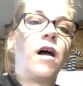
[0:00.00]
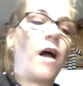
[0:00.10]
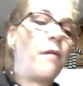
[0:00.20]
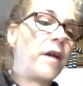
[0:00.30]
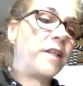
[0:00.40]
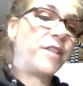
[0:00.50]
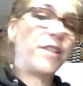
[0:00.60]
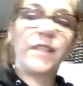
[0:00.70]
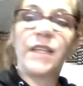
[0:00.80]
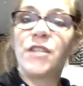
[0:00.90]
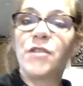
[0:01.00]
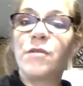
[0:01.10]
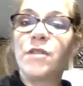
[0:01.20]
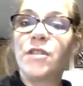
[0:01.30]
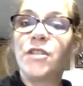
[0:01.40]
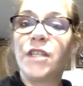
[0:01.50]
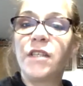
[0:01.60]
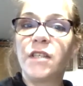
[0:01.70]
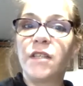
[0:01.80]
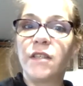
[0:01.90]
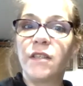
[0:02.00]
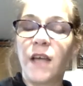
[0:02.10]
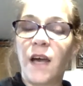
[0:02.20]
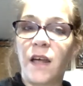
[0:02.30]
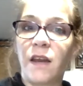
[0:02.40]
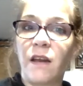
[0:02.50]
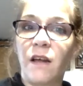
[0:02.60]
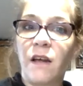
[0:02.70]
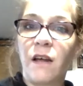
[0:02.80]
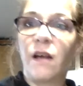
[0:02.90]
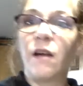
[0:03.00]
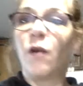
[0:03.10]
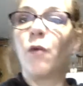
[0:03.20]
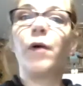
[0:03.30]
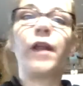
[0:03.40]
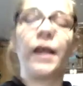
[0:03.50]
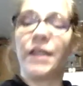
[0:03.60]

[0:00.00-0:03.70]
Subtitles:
I might just send you the sheet that what I